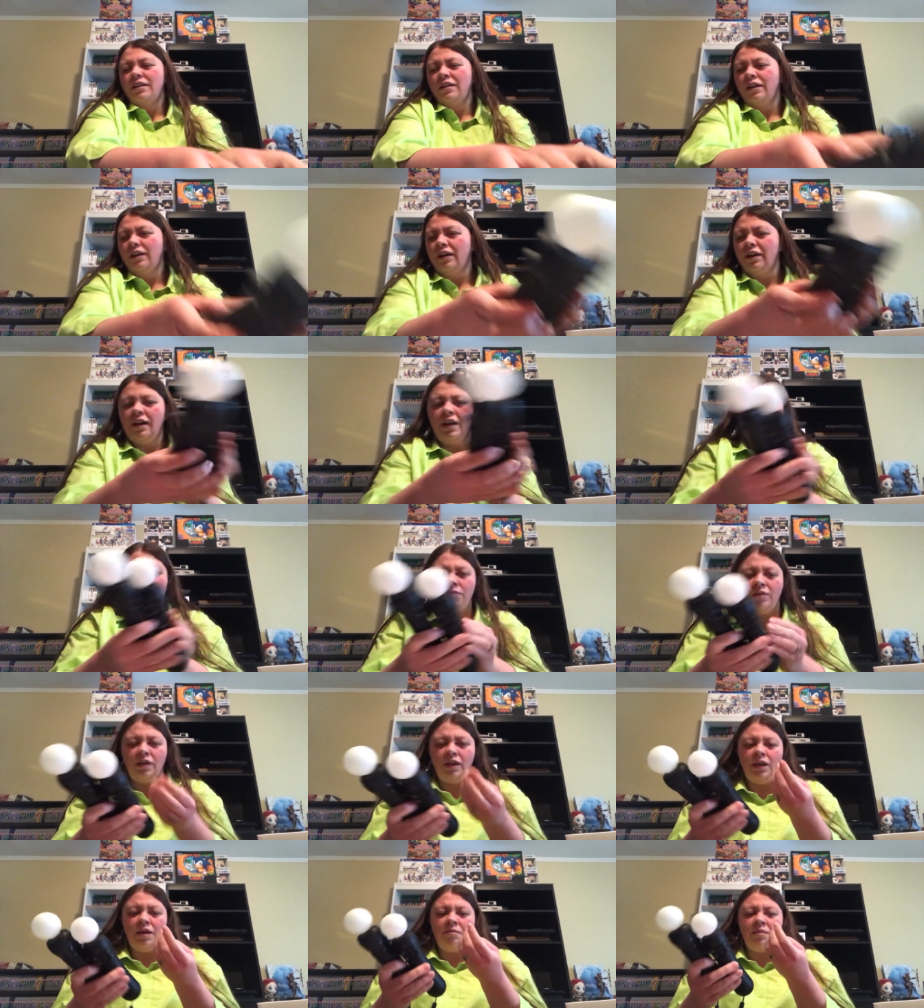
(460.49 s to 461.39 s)
Alright,
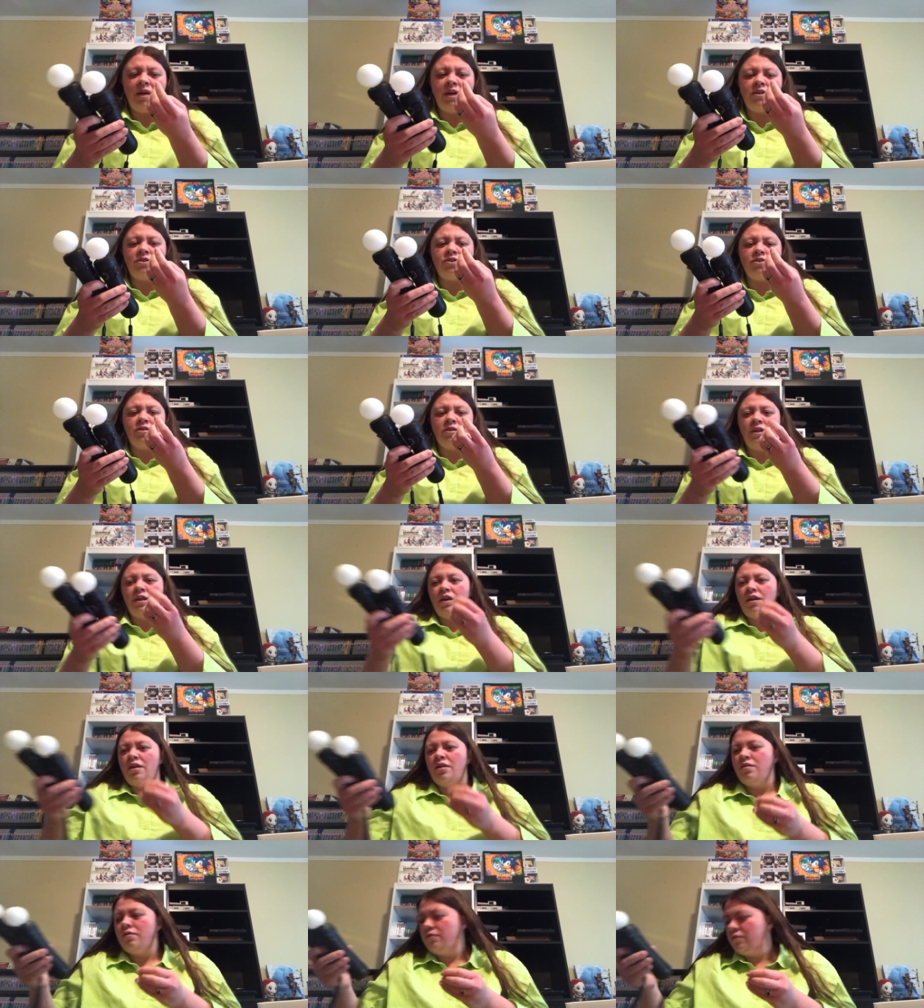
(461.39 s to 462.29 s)
well, I'm
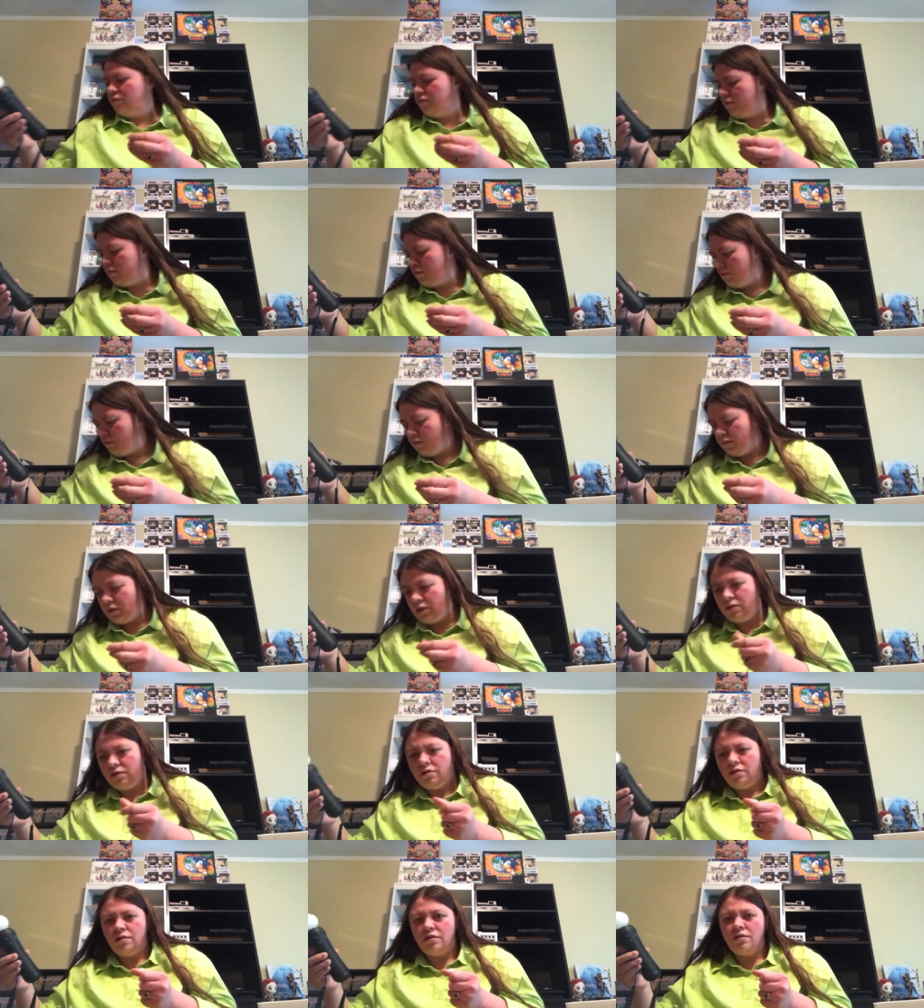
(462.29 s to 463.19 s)
actually
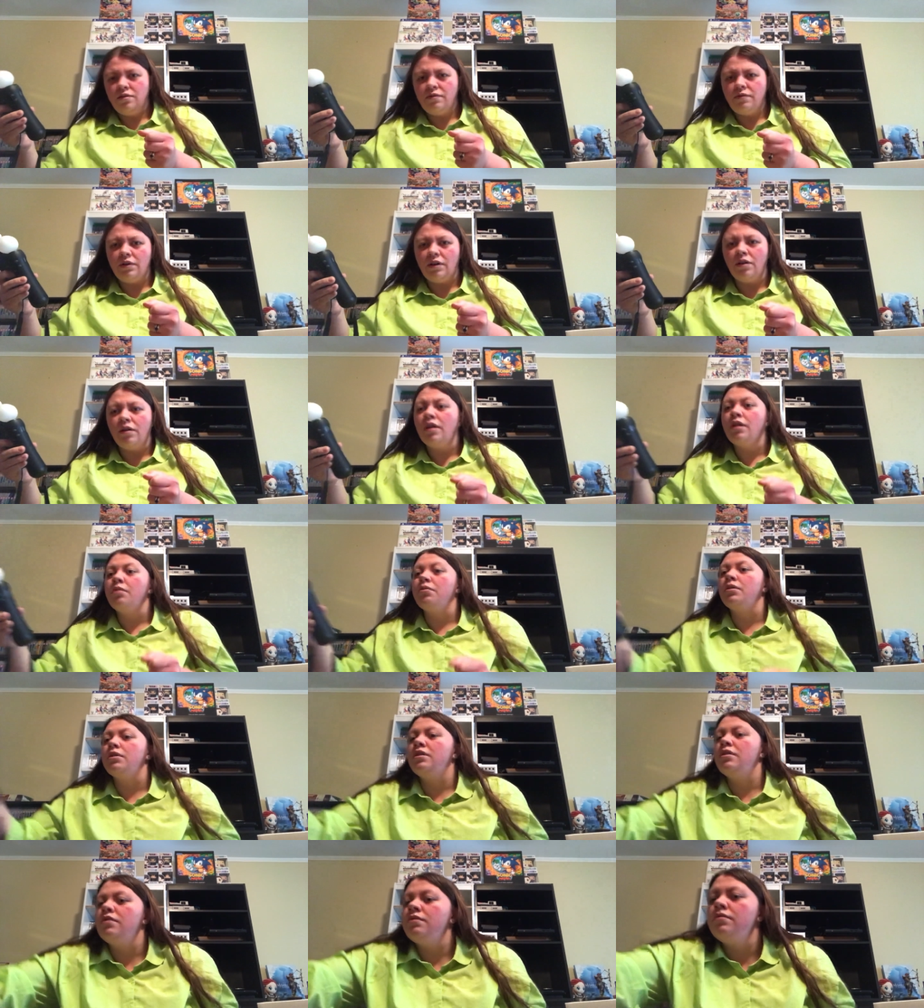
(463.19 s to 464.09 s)
figuring out how
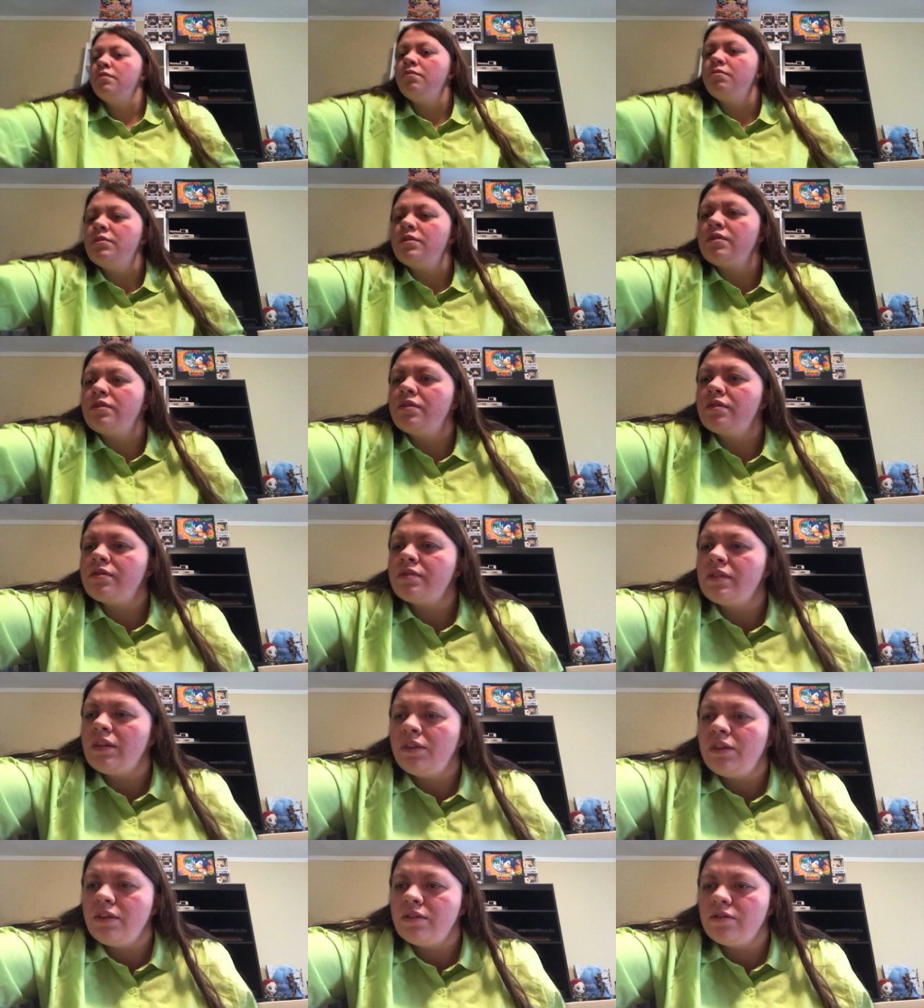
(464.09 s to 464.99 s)
I'm just gonna
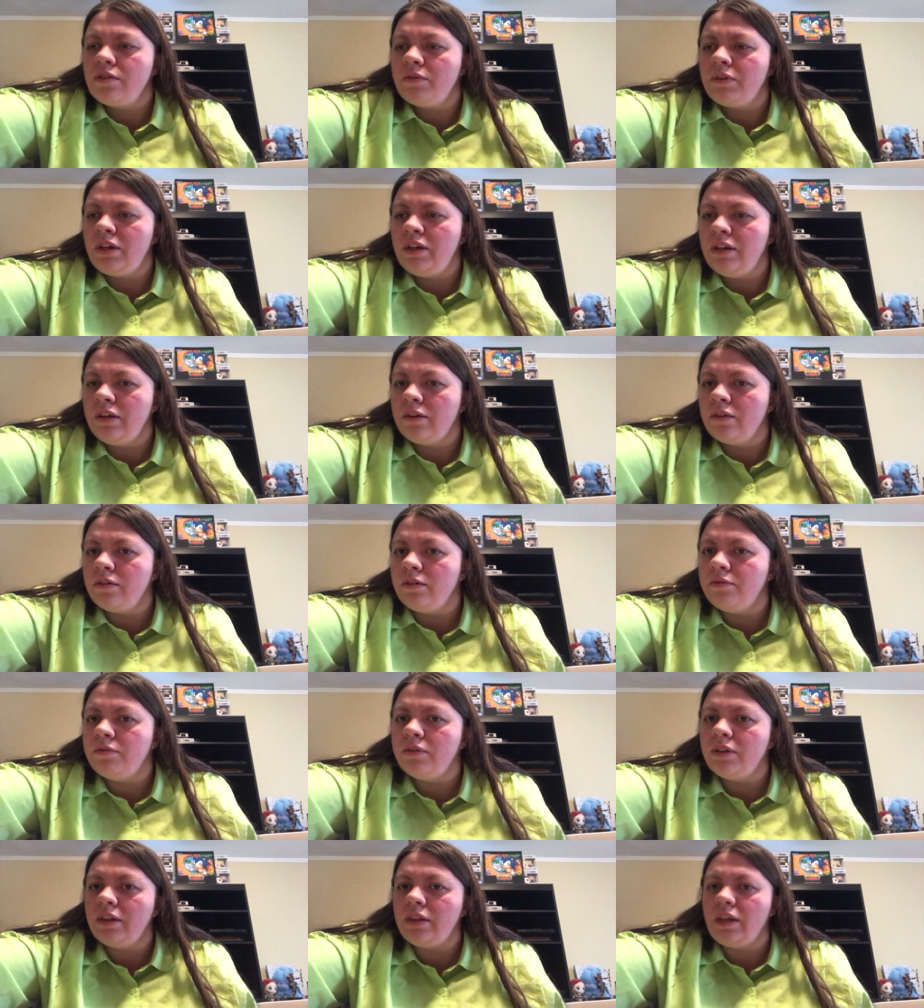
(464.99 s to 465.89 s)
set these over here.
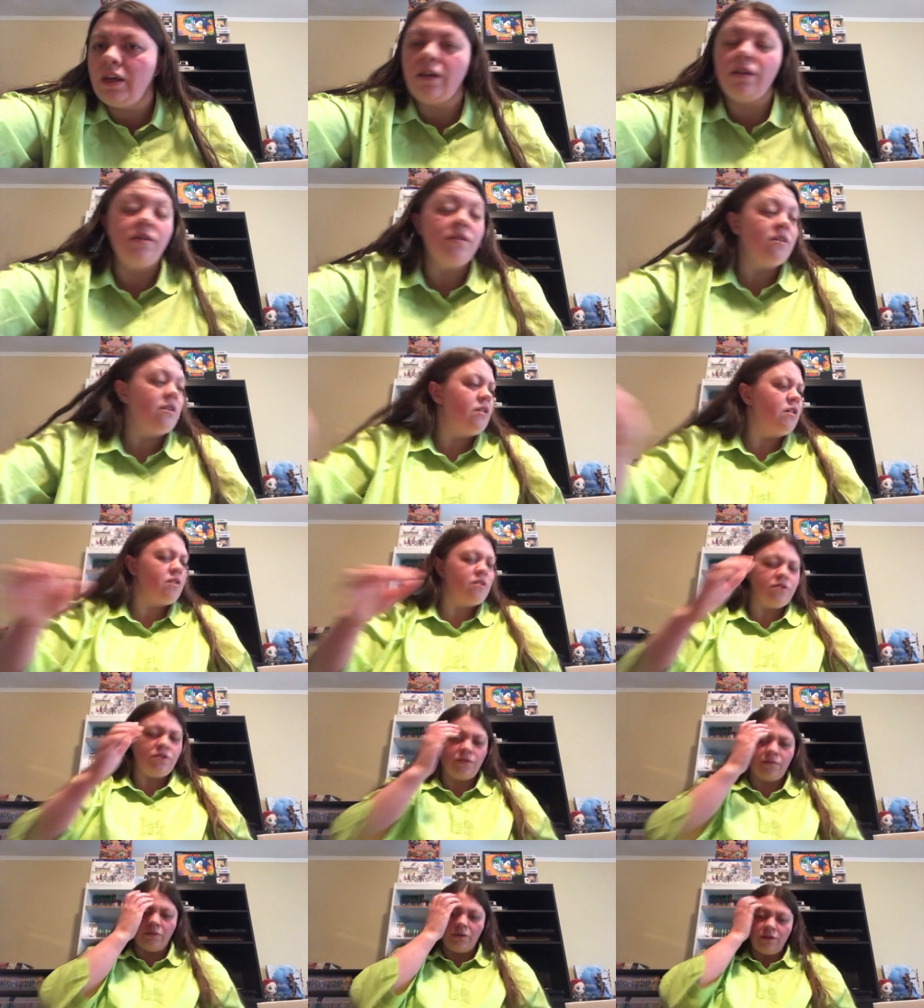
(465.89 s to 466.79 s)
Hopefully they
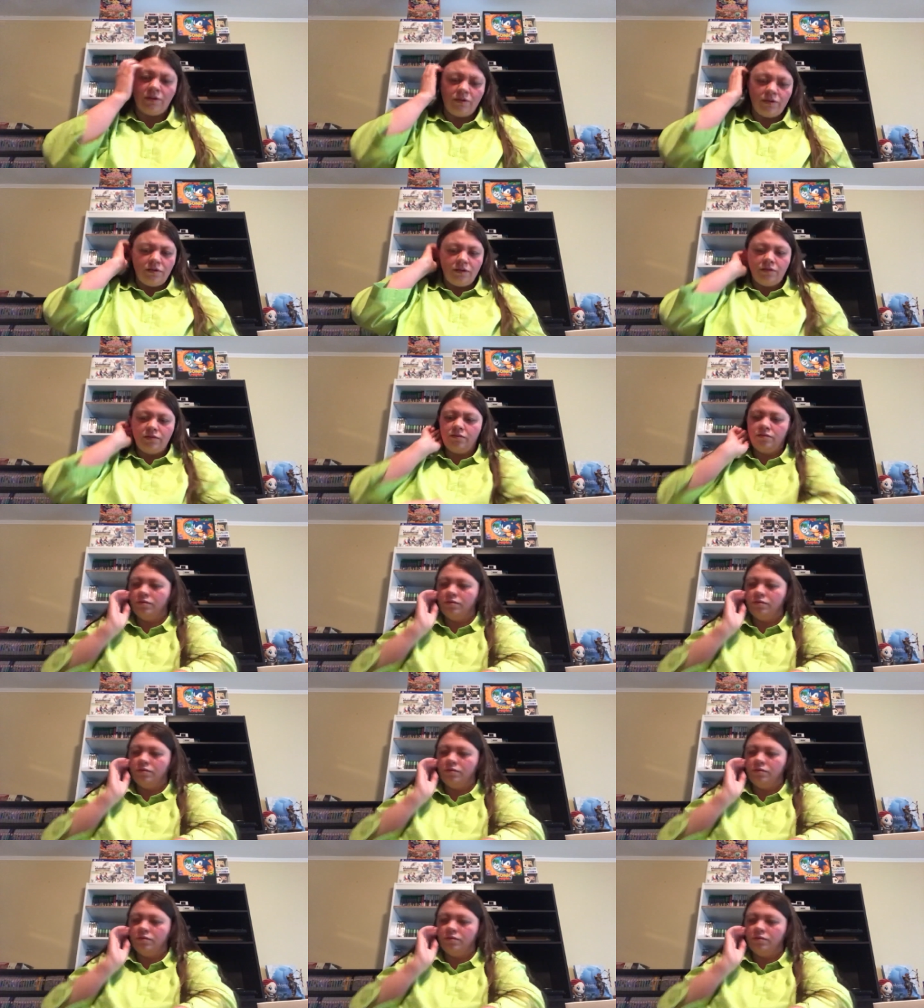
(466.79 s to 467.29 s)
don't roll